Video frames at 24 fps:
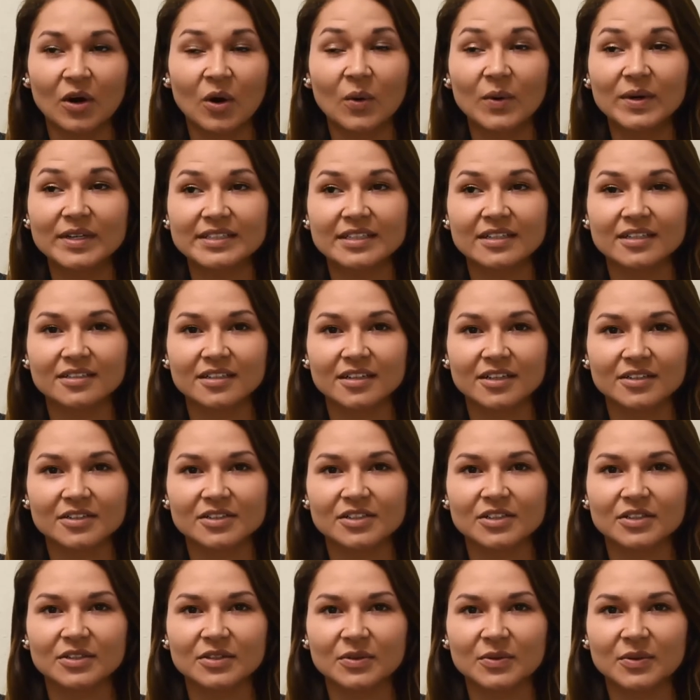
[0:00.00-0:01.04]
always held on
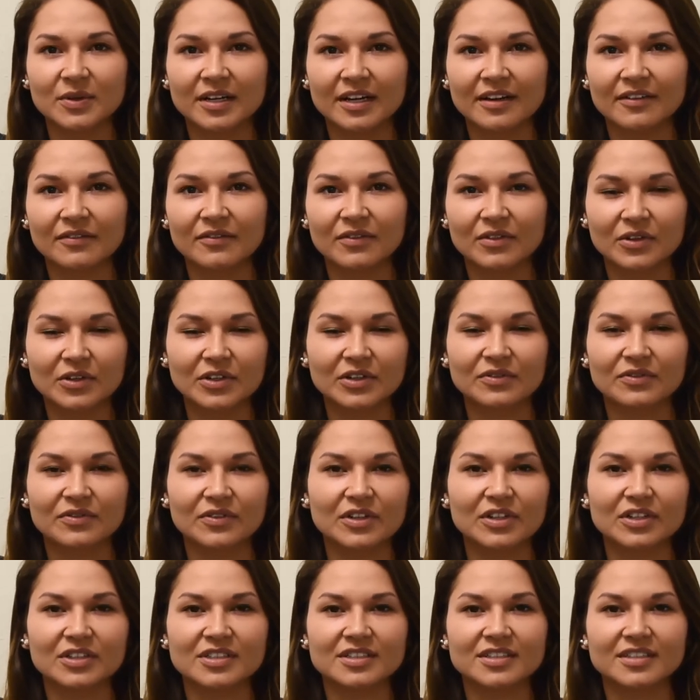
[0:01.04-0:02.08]
to, what I've learned
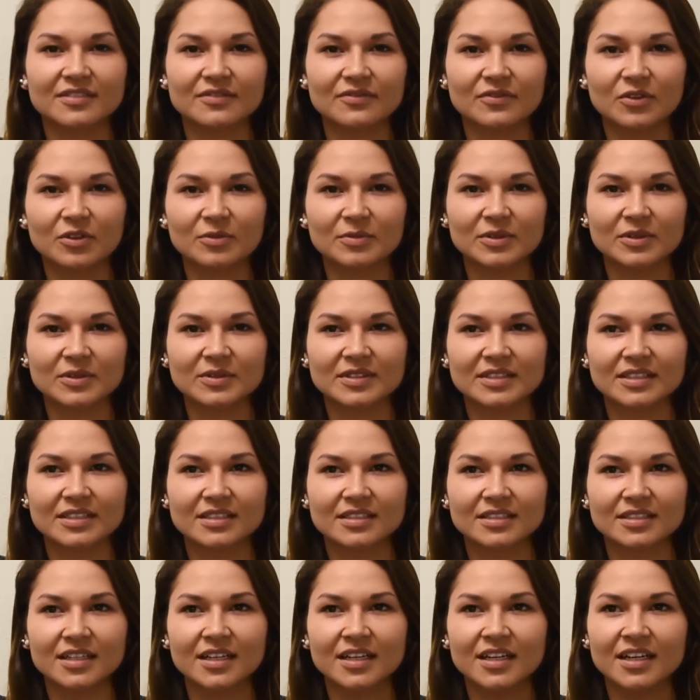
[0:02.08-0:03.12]
first and foremost,
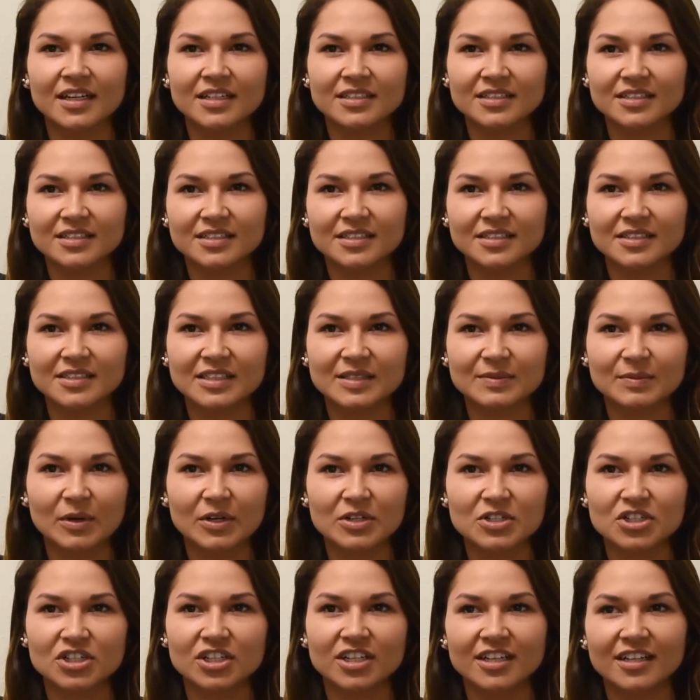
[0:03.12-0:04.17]
is just the
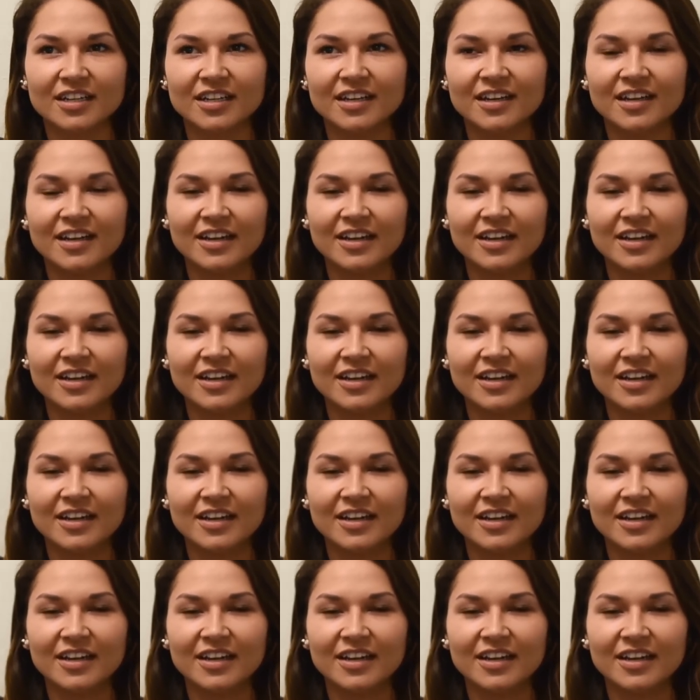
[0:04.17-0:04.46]
smudging,